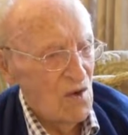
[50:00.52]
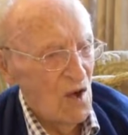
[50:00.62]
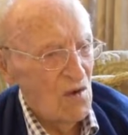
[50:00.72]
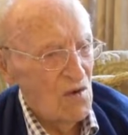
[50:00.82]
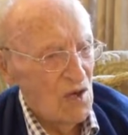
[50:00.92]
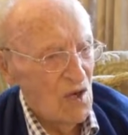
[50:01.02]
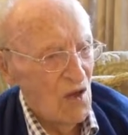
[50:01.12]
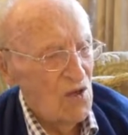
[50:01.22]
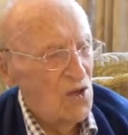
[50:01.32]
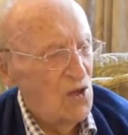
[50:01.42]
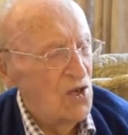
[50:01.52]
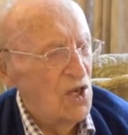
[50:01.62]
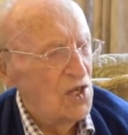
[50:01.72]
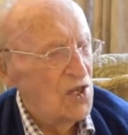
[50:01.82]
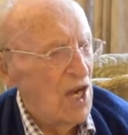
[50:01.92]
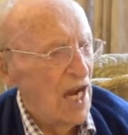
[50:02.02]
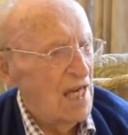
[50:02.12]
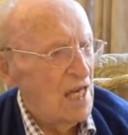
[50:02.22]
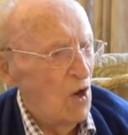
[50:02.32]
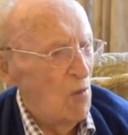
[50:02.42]
called, called the Union
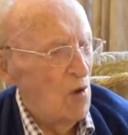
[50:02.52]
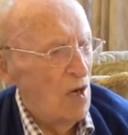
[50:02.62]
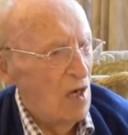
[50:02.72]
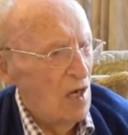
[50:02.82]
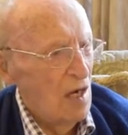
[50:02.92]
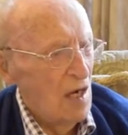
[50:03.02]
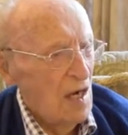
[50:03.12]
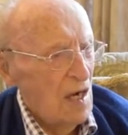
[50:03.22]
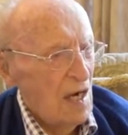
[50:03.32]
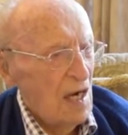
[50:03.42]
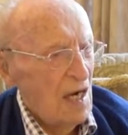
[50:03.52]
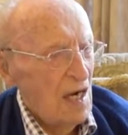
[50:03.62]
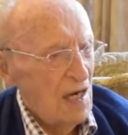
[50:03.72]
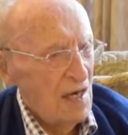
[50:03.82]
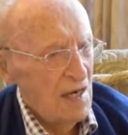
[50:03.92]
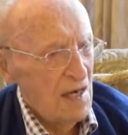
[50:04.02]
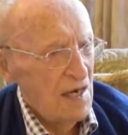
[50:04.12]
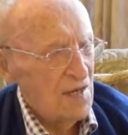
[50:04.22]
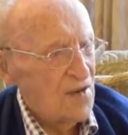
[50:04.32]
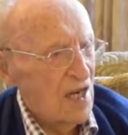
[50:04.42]
Jack Club uh,
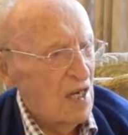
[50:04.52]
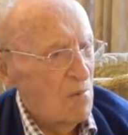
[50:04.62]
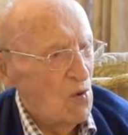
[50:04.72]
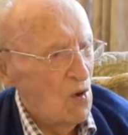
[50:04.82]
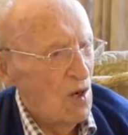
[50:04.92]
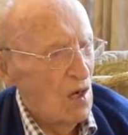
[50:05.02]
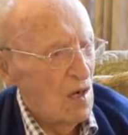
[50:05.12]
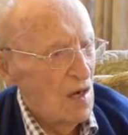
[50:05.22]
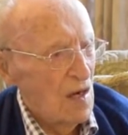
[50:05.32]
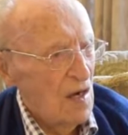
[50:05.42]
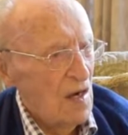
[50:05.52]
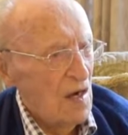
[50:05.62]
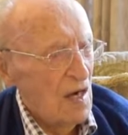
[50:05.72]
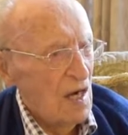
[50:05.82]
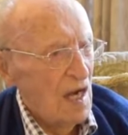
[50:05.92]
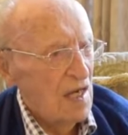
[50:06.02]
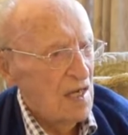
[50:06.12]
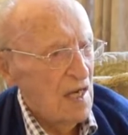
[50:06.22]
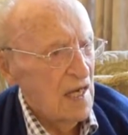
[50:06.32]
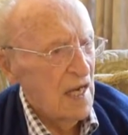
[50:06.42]
in Singapore. And
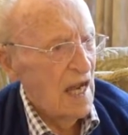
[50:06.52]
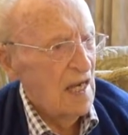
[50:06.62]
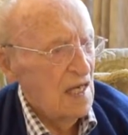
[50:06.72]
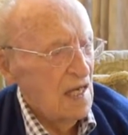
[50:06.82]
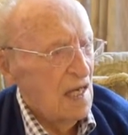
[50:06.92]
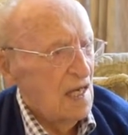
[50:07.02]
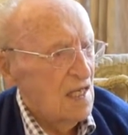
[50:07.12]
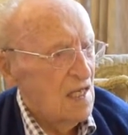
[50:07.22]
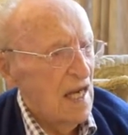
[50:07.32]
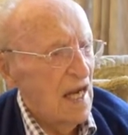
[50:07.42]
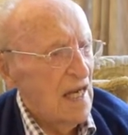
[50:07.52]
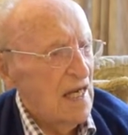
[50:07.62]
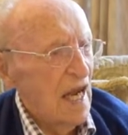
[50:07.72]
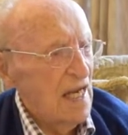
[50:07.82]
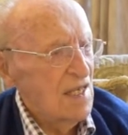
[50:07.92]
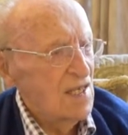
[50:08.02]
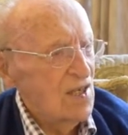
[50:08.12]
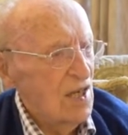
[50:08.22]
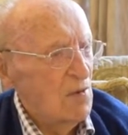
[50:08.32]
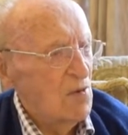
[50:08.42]
you can get steak, eggs,
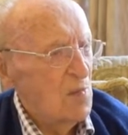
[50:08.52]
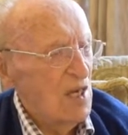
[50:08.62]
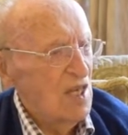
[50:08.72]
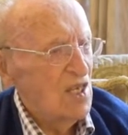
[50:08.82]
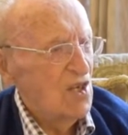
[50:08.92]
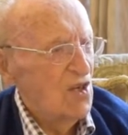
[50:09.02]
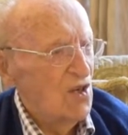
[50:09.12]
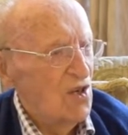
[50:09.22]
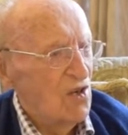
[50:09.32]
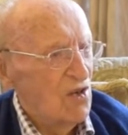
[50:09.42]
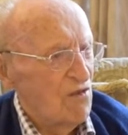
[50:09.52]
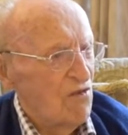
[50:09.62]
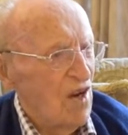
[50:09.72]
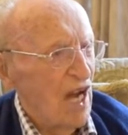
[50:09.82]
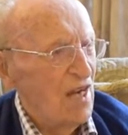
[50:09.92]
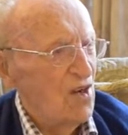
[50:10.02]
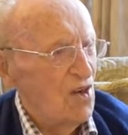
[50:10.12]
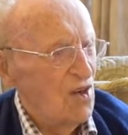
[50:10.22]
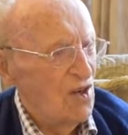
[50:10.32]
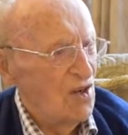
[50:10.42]
chips, peas and onions, fried
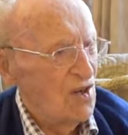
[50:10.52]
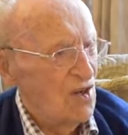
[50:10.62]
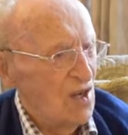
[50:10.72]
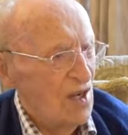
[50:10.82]
onions,